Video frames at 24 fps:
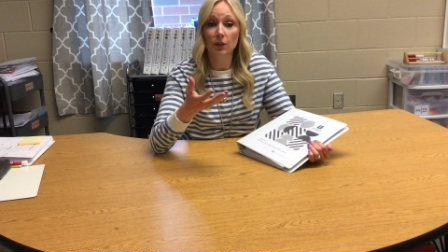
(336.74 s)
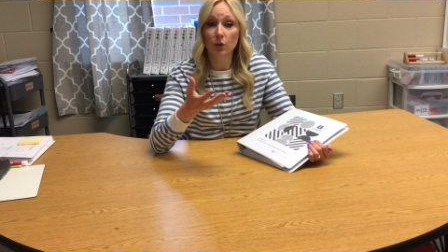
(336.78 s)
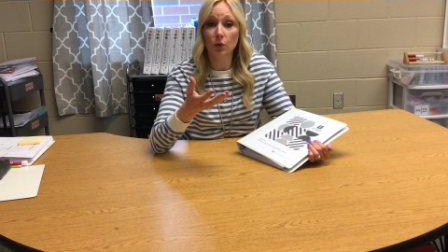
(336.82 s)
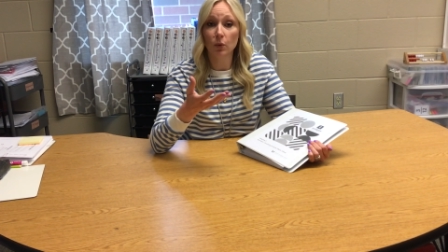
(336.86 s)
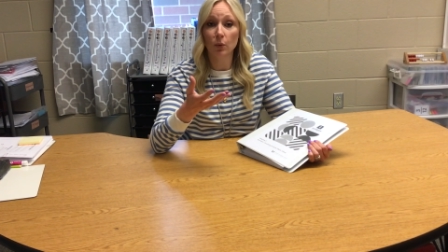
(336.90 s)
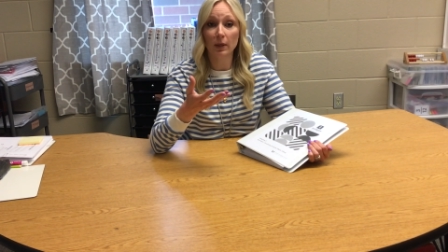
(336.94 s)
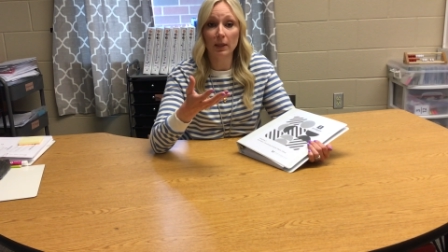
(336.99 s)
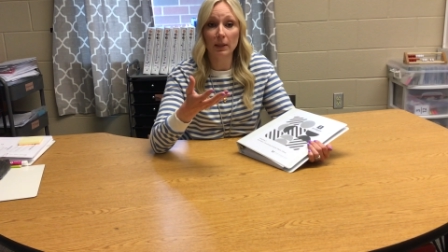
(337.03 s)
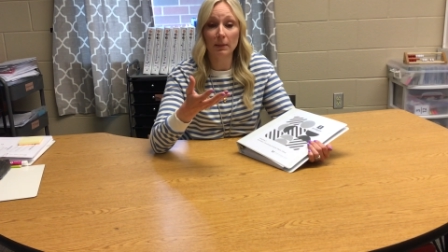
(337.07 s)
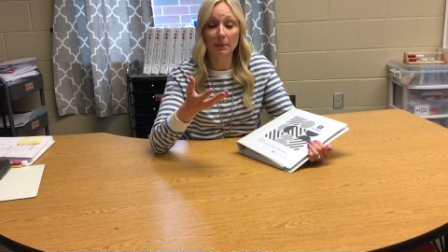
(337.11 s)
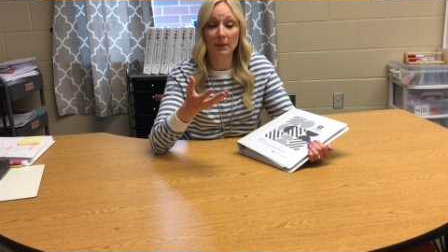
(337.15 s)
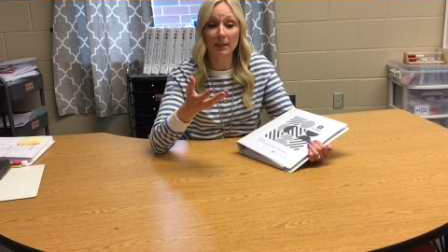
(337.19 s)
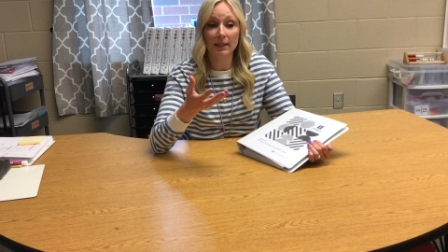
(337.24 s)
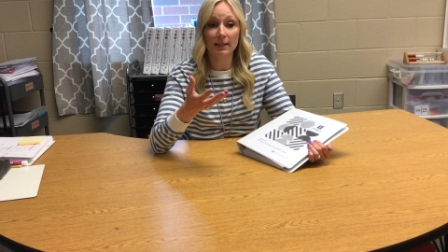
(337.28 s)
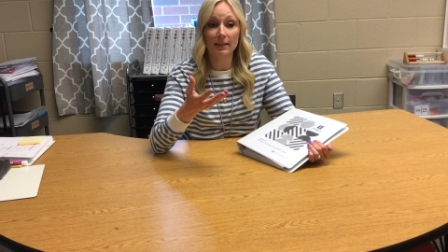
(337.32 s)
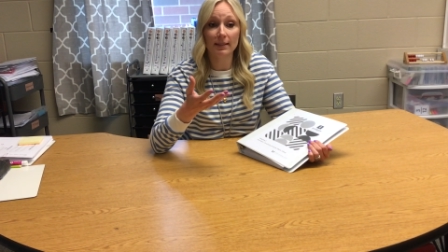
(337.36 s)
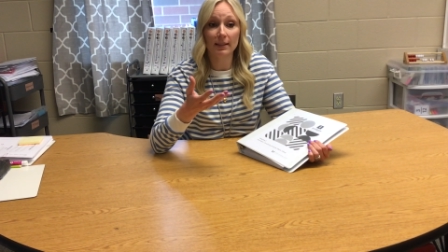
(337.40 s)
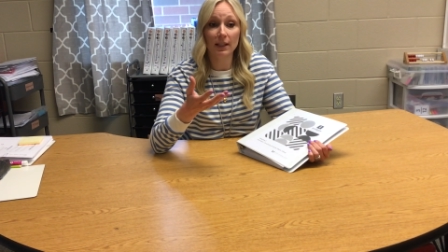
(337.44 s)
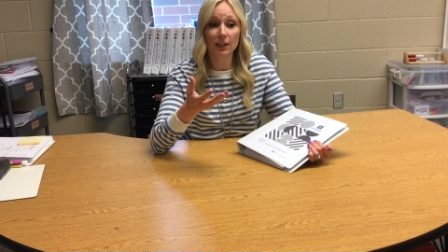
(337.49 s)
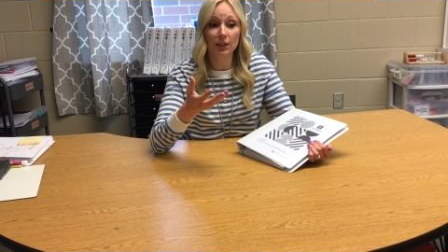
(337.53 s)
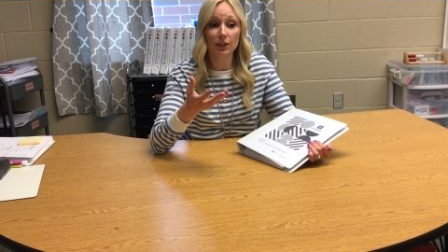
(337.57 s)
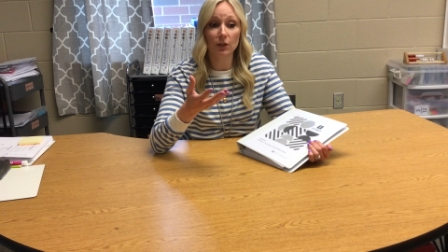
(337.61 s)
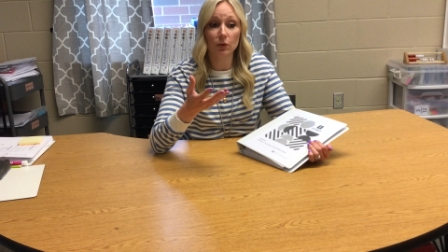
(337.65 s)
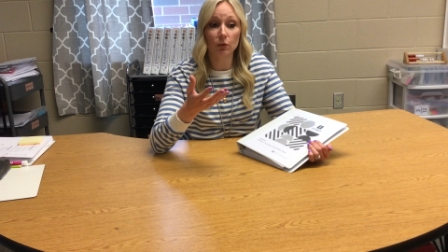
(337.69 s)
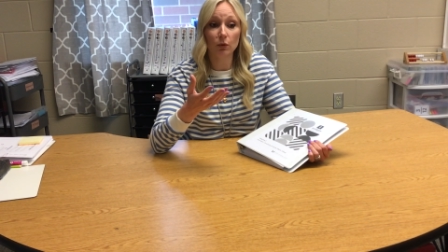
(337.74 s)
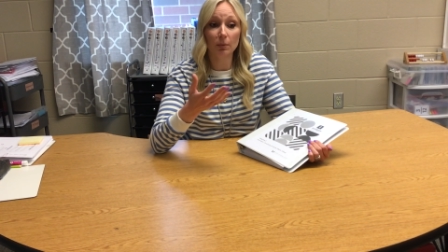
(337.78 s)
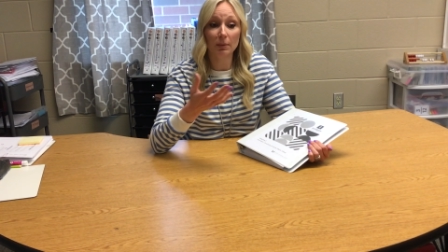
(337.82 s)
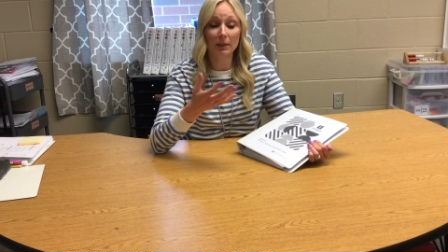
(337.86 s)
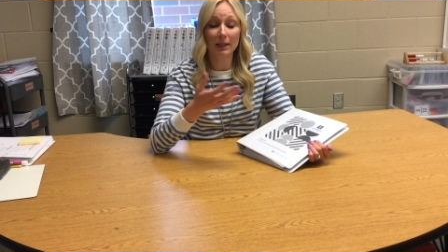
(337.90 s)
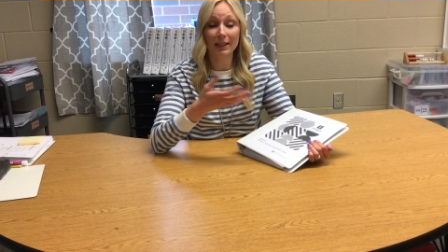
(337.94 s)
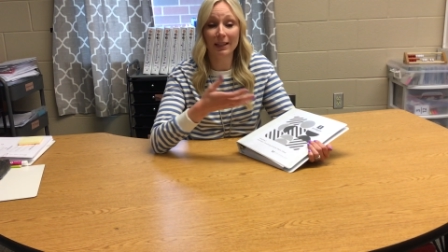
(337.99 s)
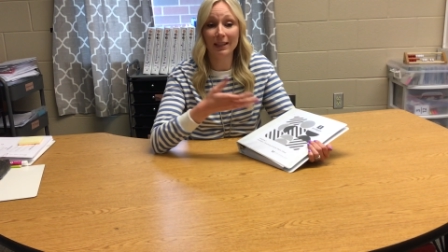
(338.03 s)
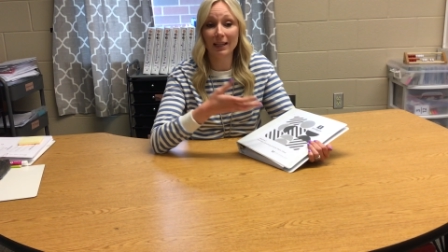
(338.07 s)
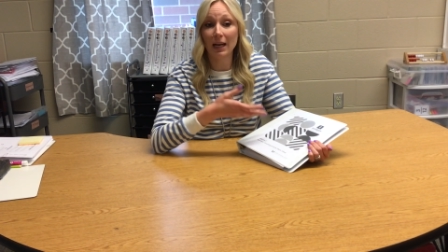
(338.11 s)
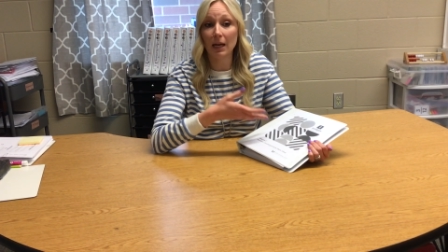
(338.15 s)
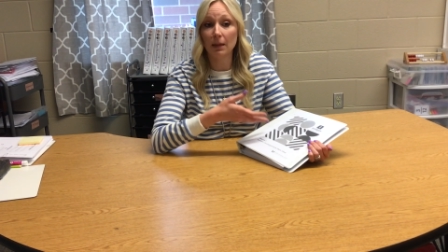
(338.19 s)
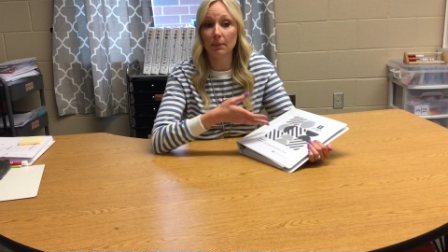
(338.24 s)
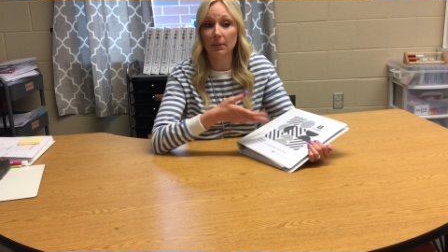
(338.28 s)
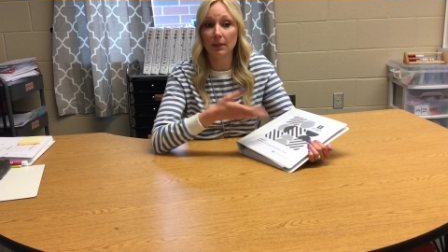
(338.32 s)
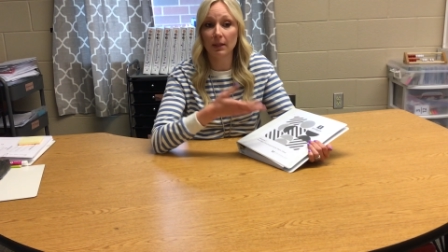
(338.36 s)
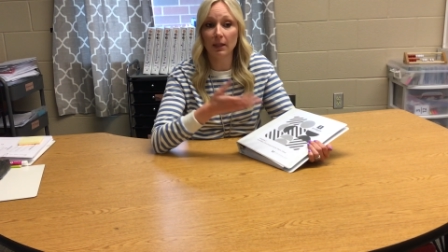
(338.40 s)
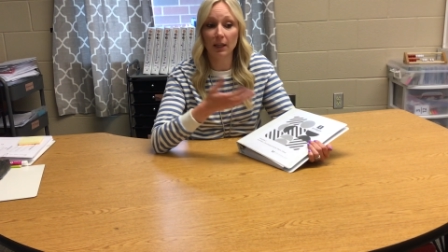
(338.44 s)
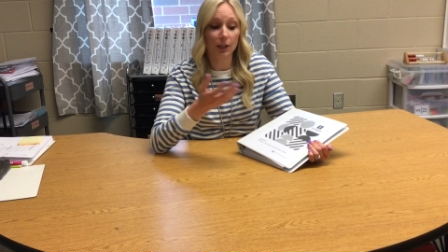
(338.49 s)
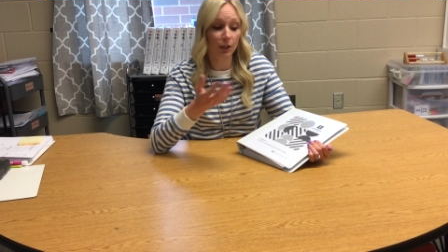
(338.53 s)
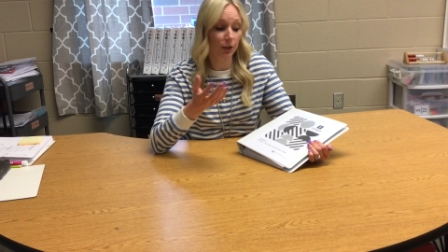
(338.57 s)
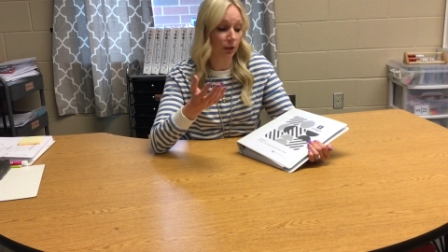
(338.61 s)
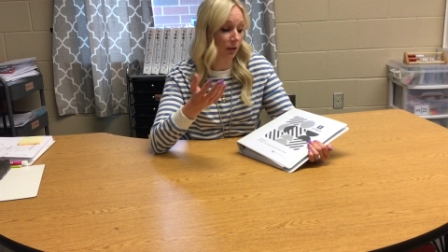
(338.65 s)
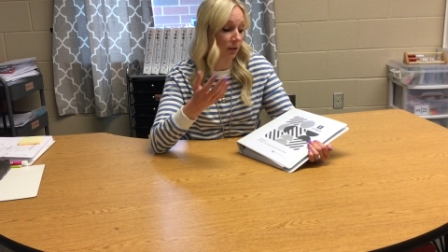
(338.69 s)
20-minute session will be a
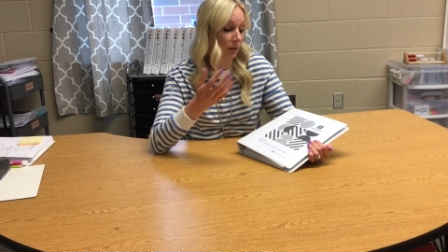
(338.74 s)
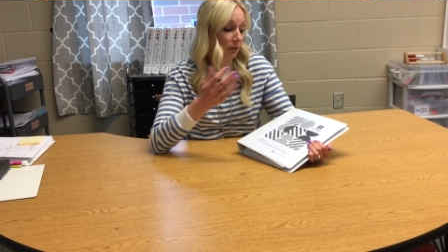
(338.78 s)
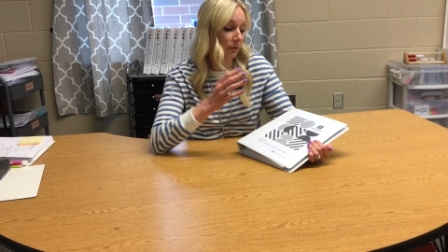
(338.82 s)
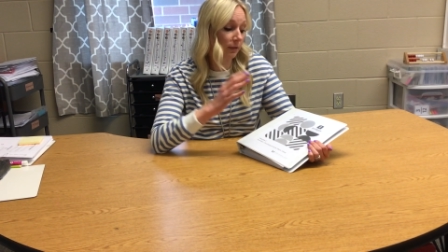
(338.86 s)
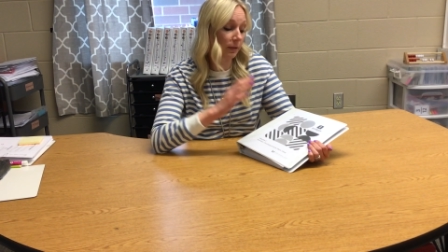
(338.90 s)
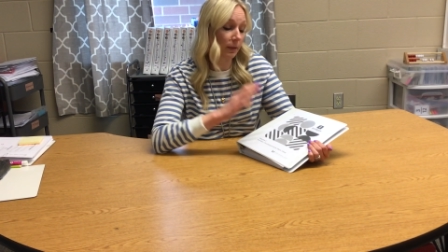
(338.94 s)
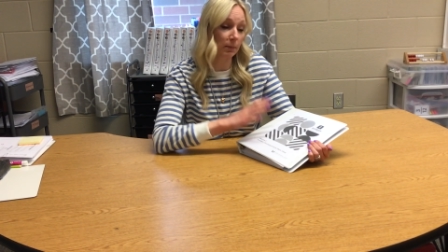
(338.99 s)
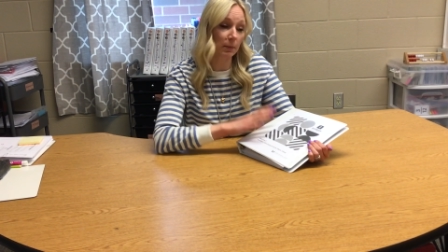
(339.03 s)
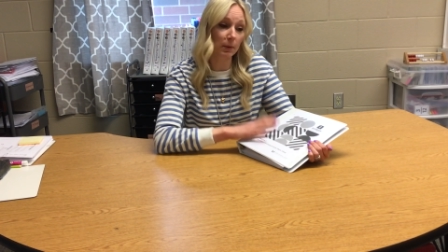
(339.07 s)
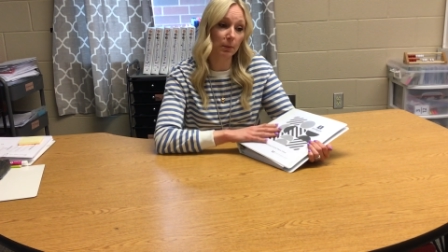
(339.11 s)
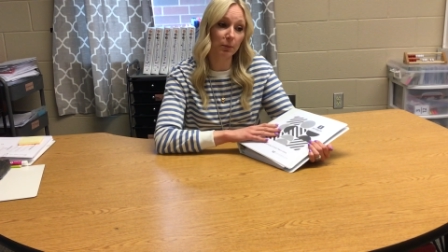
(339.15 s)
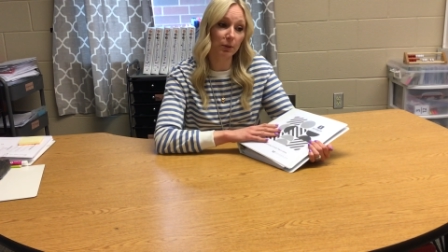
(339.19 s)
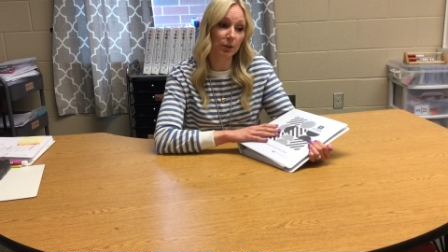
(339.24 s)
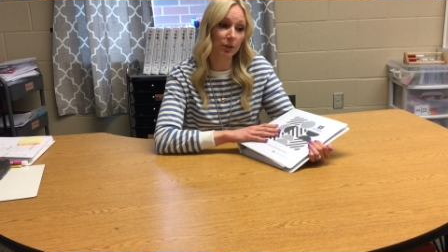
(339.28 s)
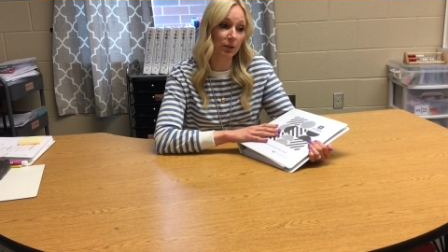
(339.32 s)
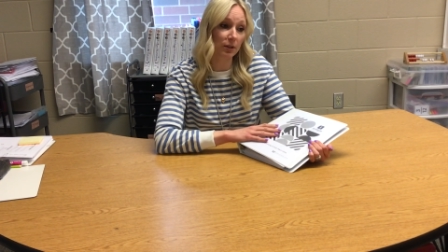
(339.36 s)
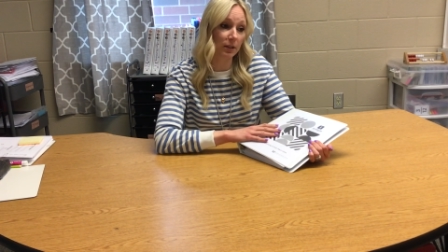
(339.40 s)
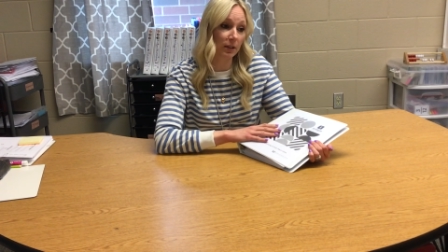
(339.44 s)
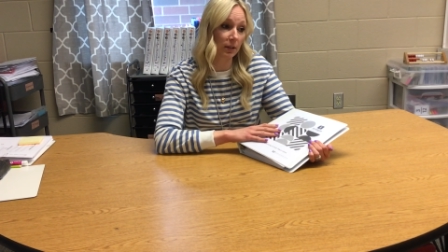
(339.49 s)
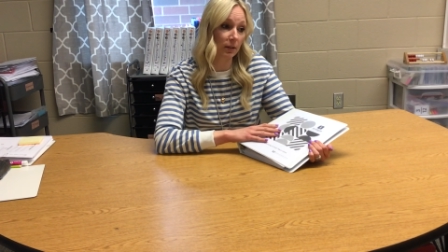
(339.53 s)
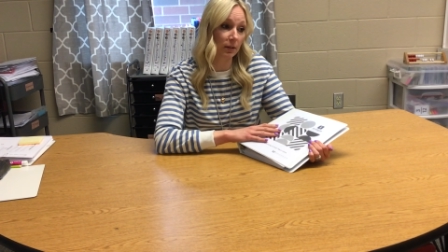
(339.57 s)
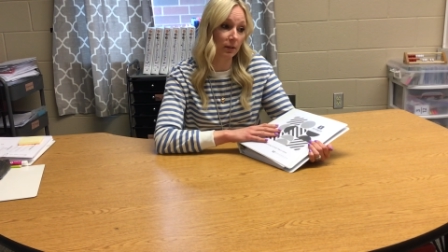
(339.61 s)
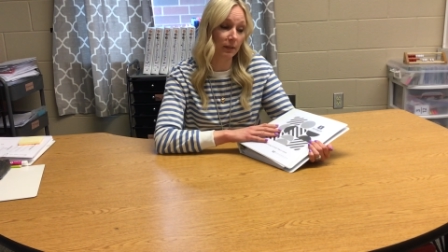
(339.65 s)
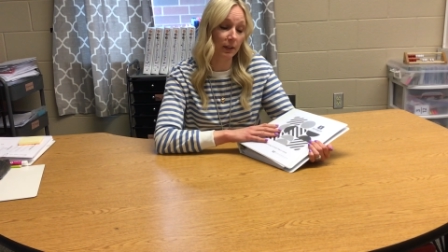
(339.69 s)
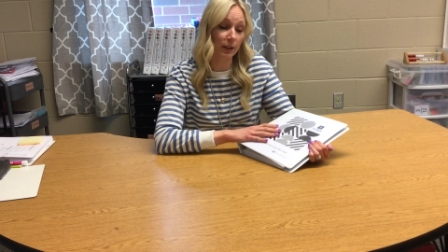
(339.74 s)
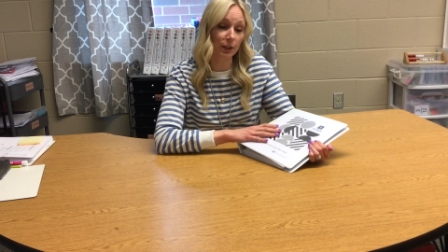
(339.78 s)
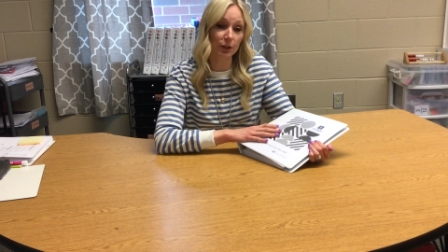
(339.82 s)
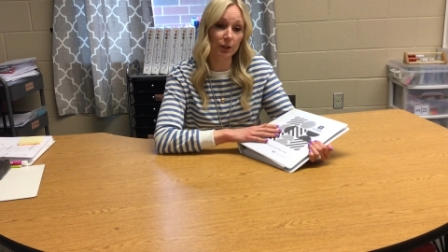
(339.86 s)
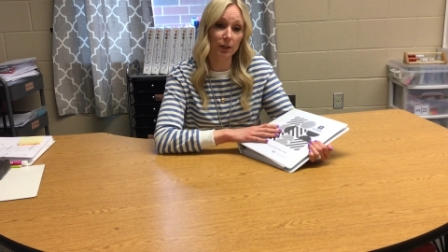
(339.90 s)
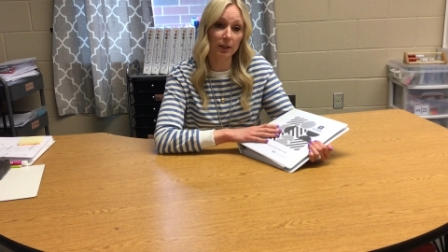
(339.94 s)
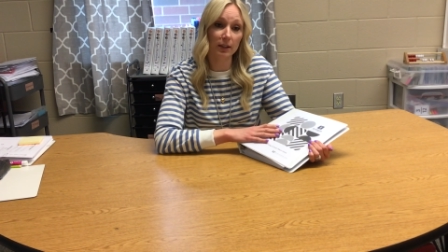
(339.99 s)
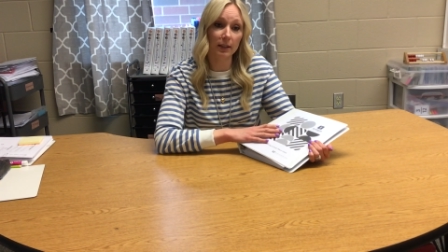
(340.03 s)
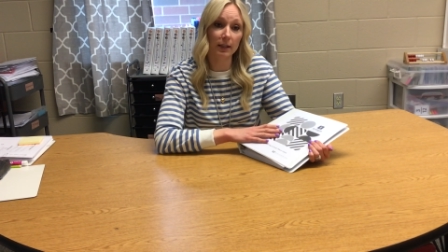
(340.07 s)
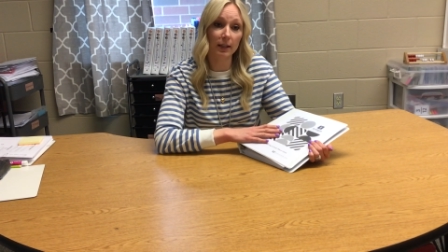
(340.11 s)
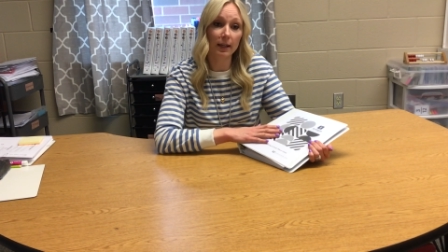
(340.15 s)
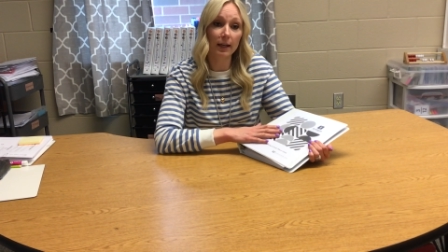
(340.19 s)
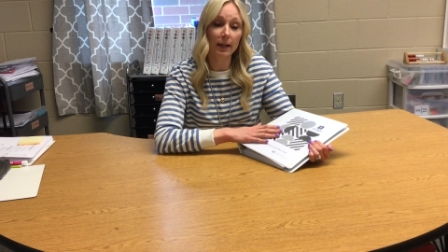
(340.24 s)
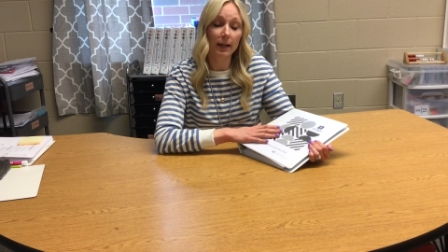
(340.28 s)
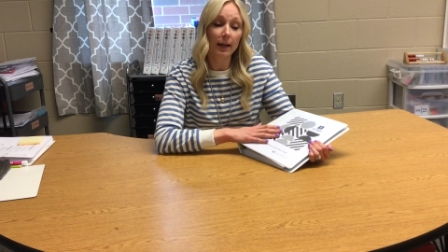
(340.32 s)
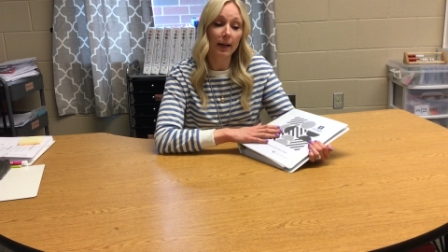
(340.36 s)
combination from the Bridges intervention